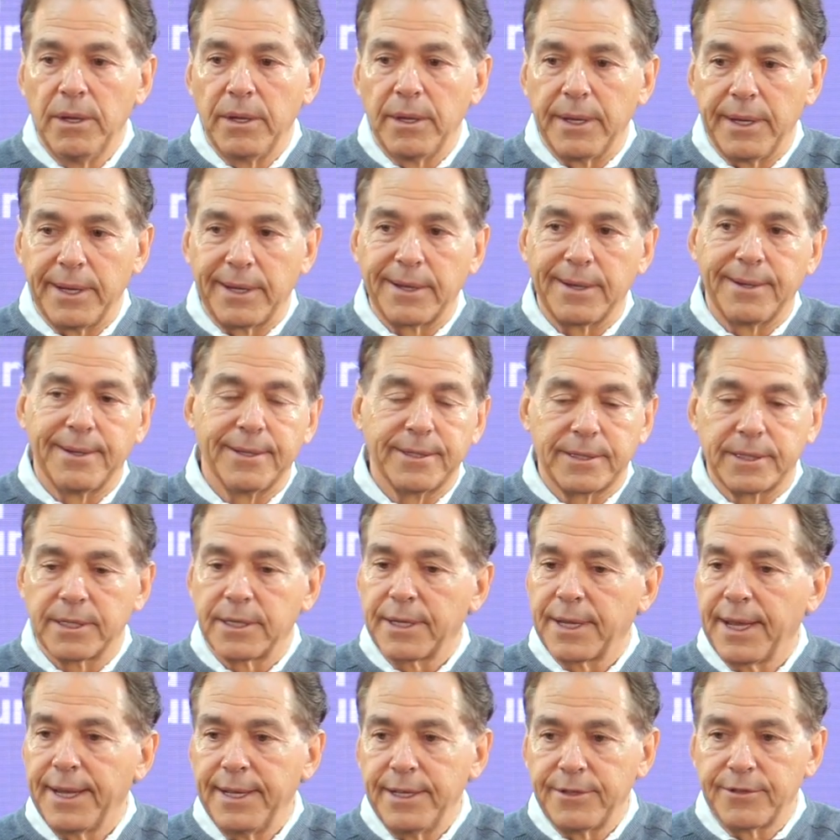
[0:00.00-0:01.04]
He can
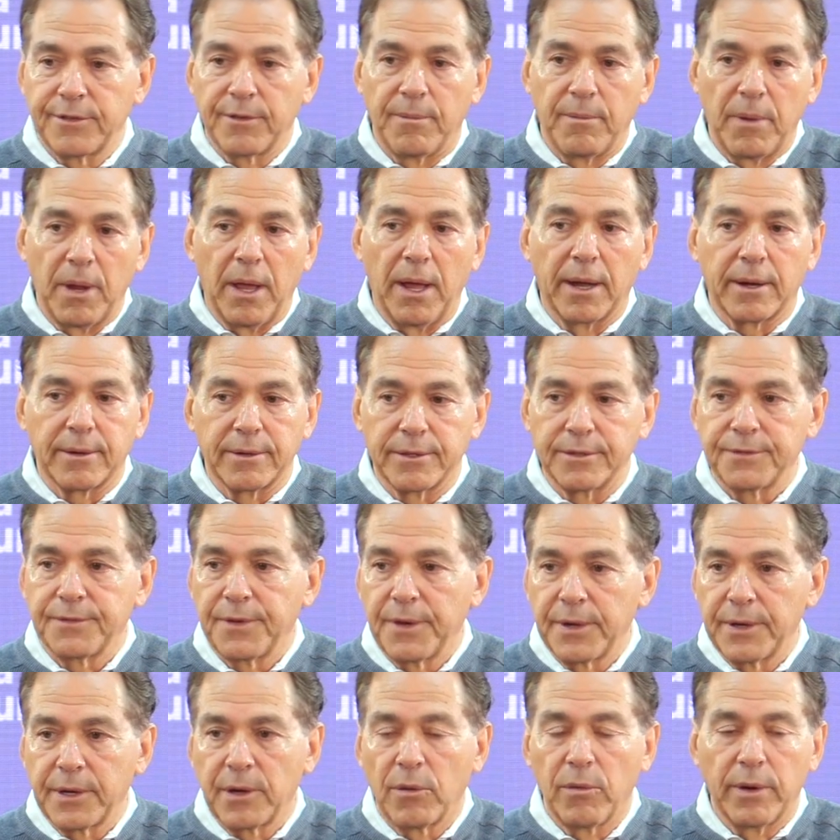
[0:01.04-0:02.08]
disengage from blockers
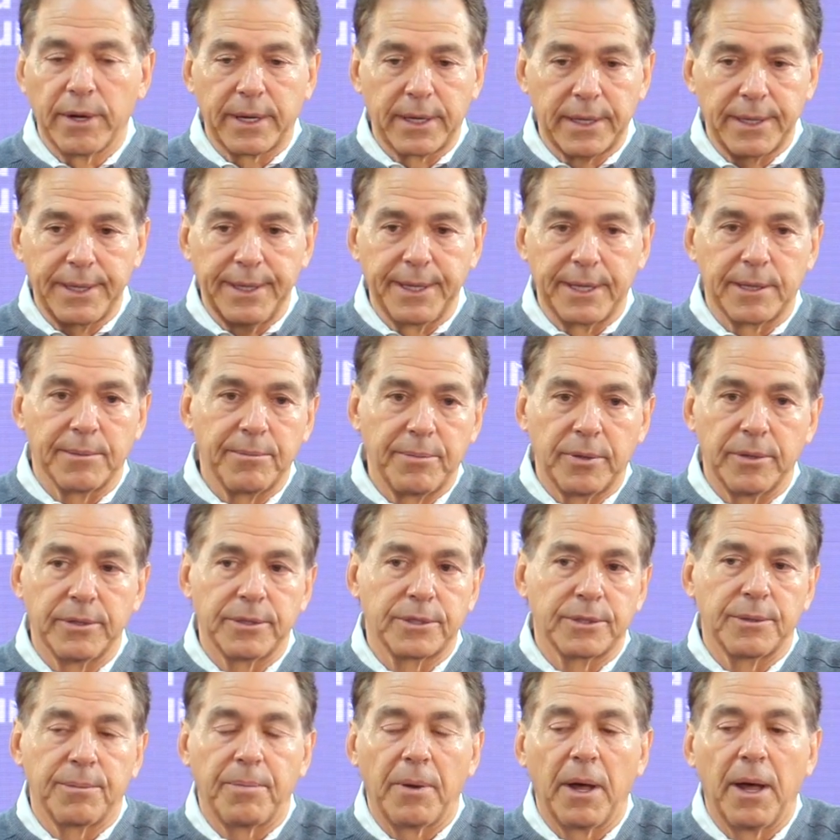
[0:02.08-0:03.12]
very quickly. He can push
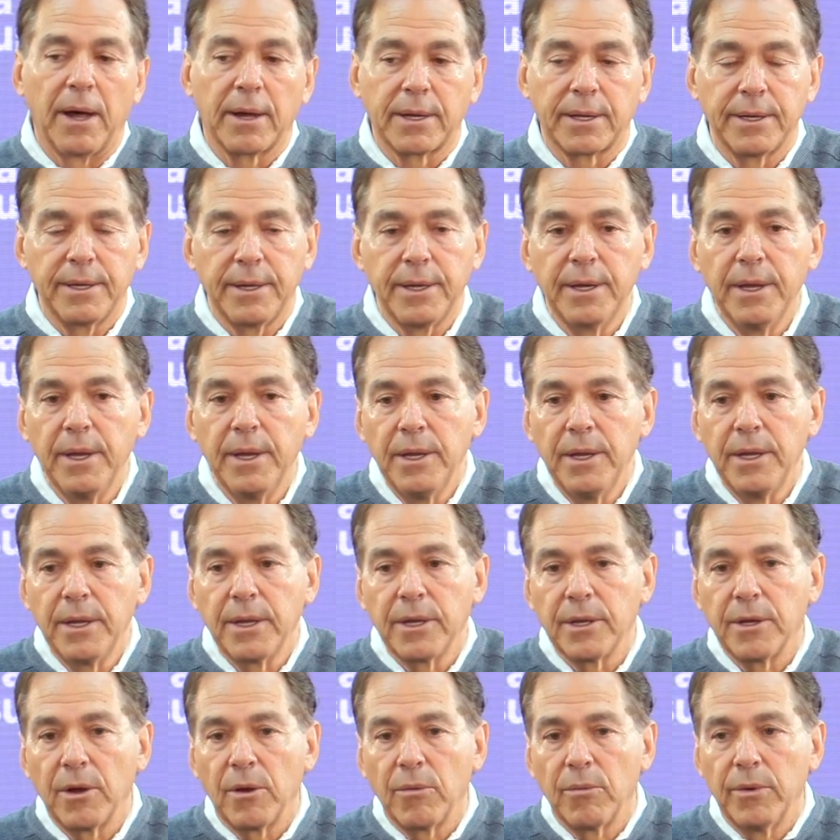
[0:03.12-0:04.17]
the pocket,
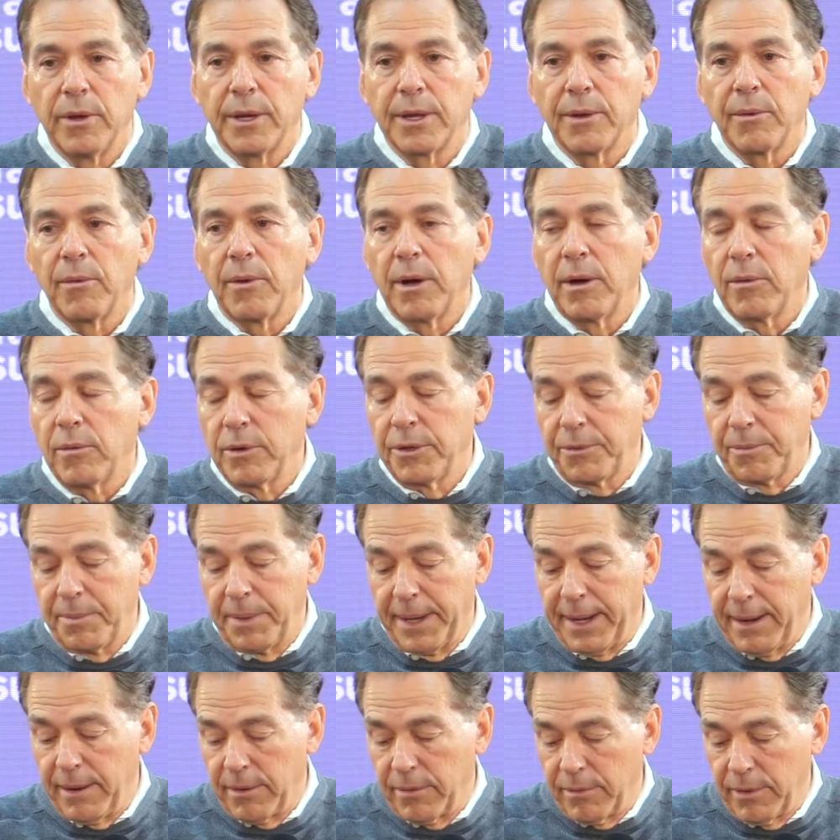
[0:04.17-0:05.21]
you know, really well with
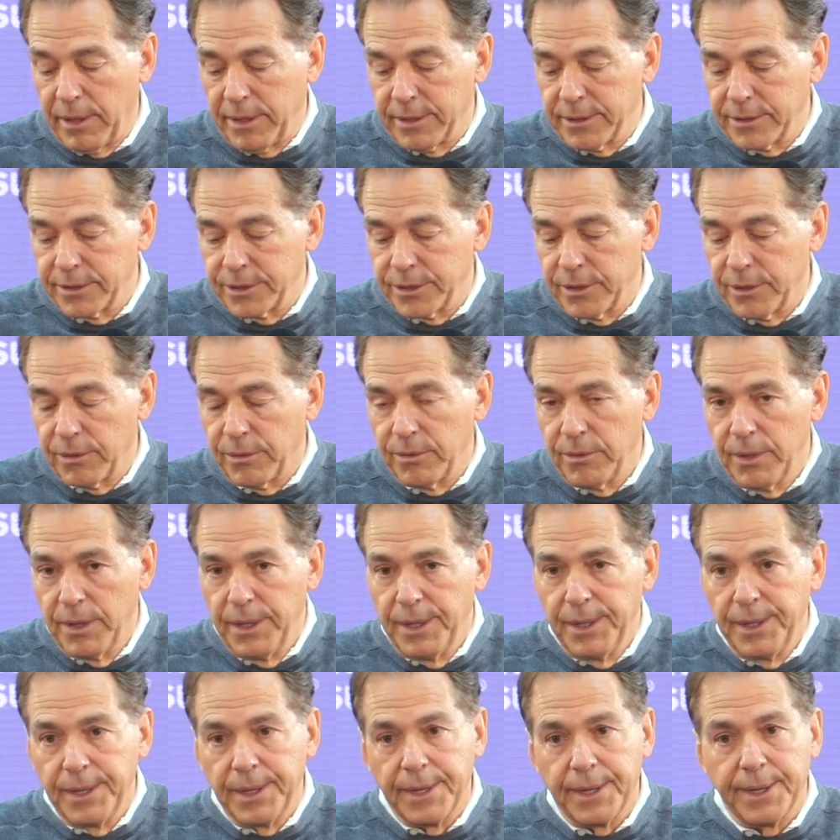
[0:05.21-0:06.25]
power rush. So
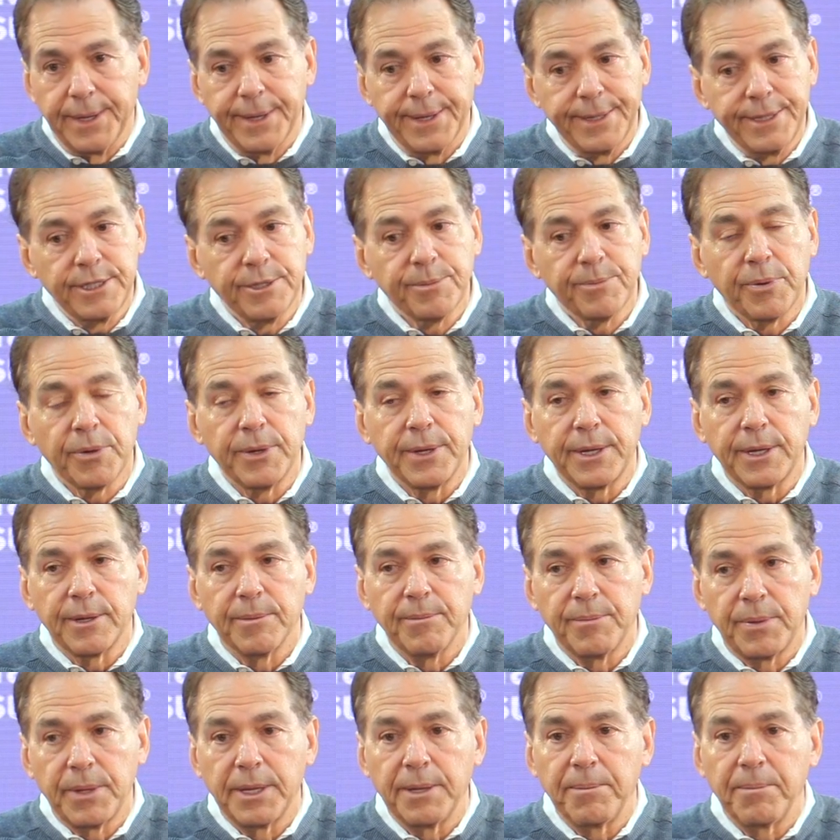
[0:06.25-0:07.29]
uh, he's a pretty
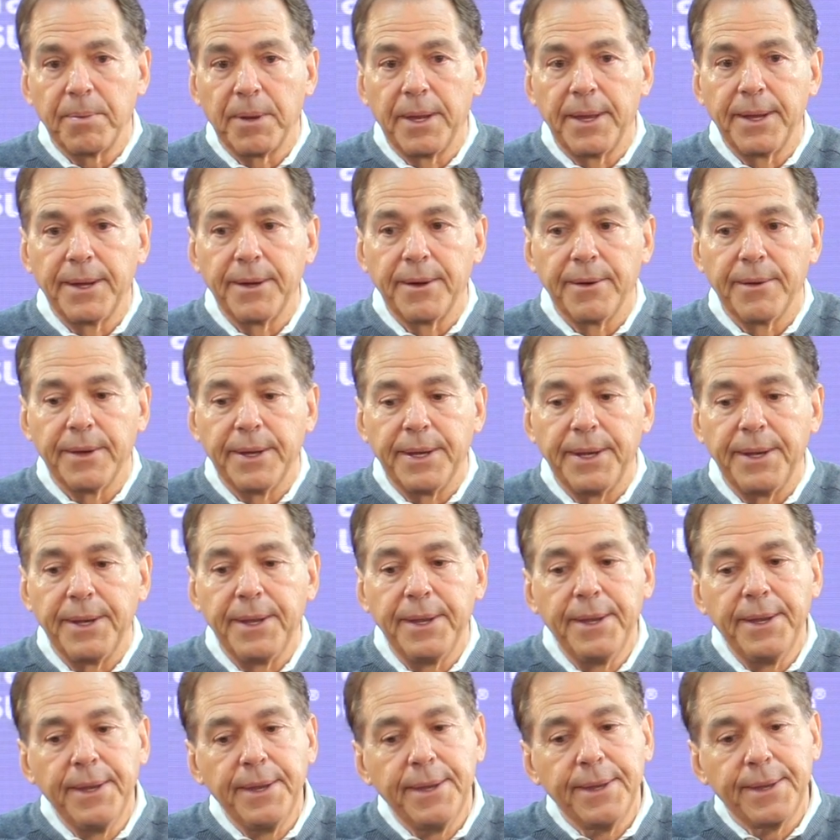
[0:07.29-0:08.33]
complete player and
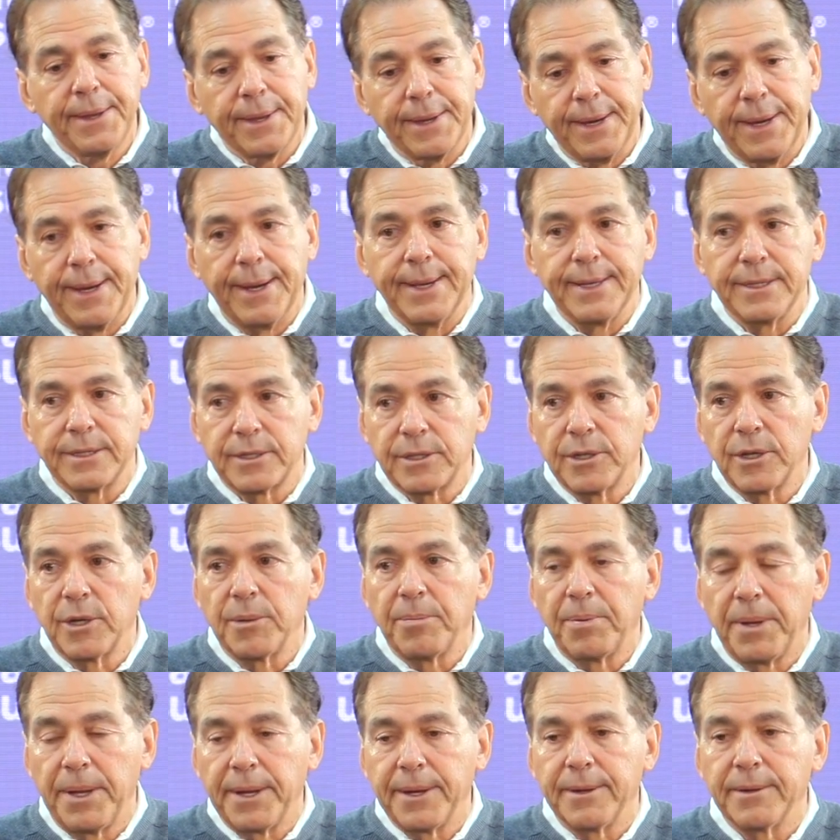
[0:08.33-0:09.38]
uh, as good a
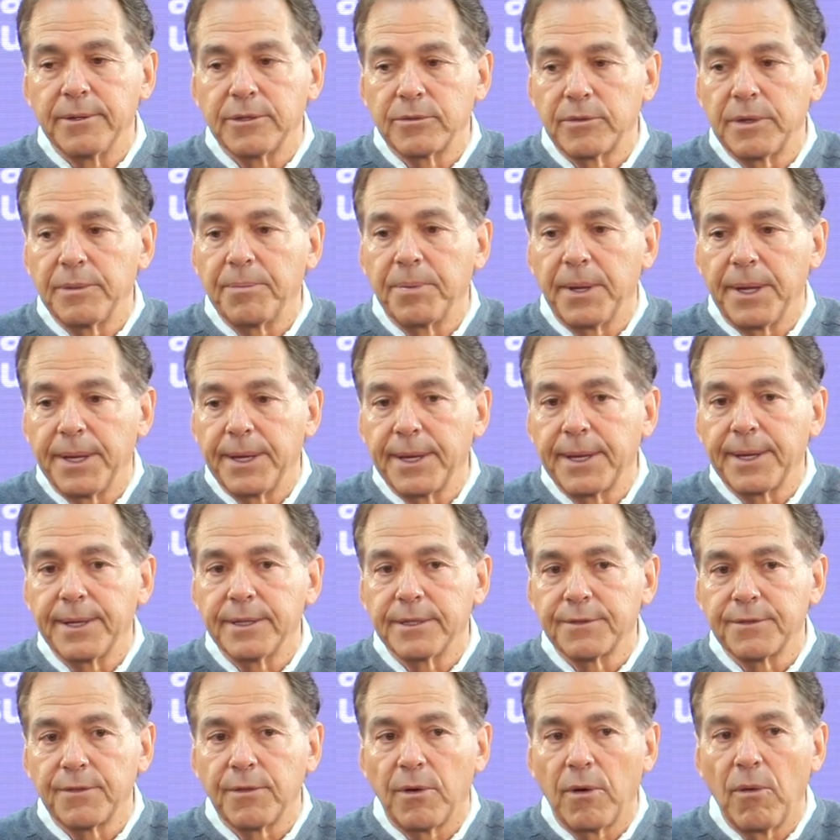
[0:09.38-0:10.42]
player as we played
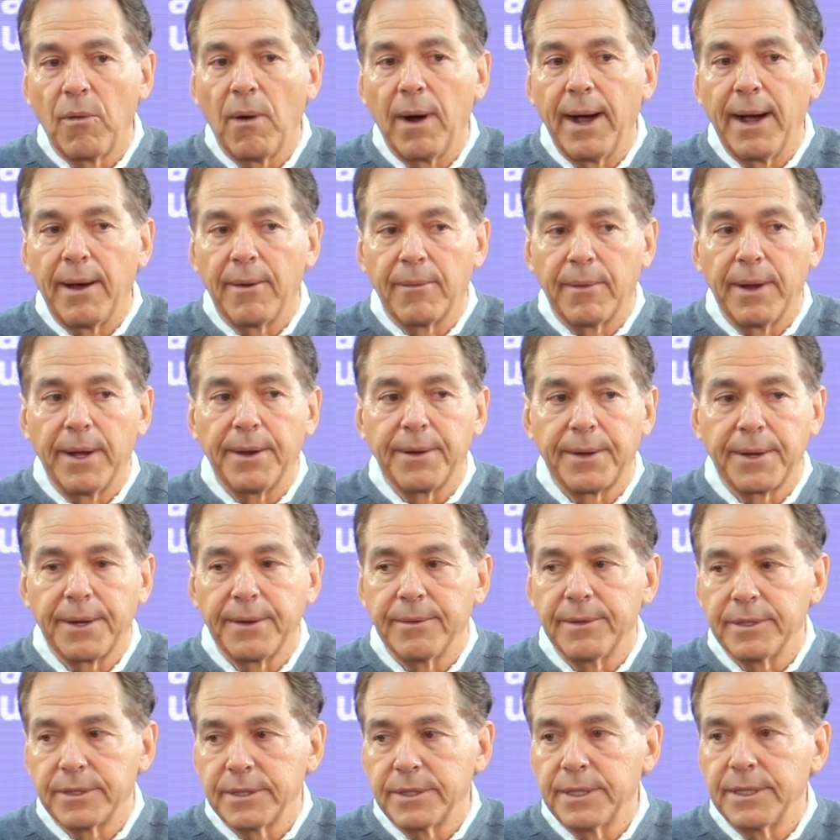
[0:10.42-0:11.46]
against for a while around
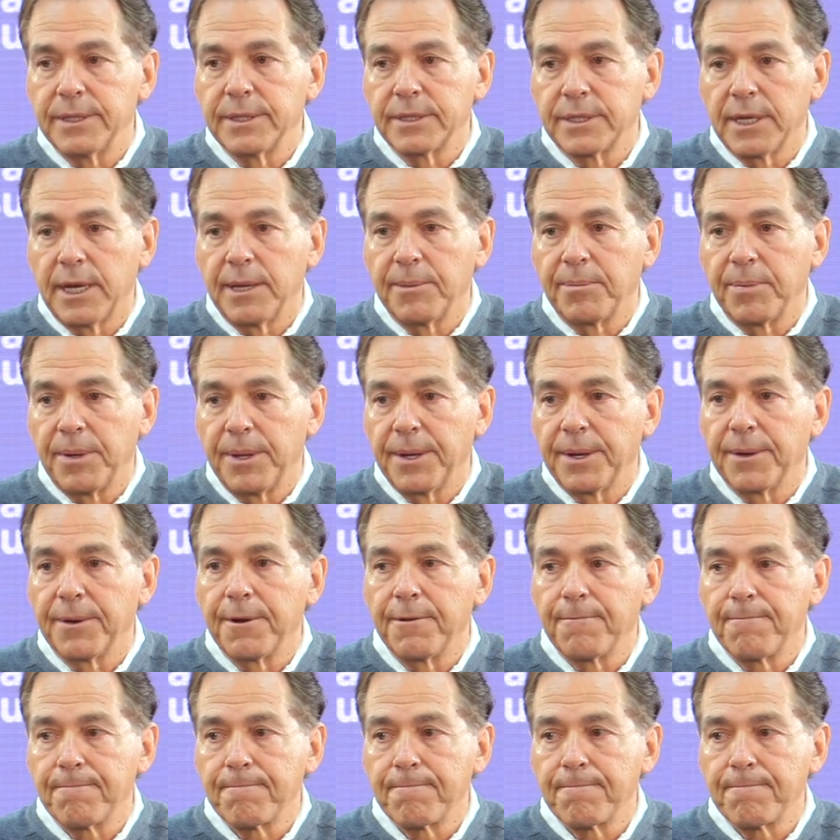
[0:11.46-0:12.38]
here as an inside player.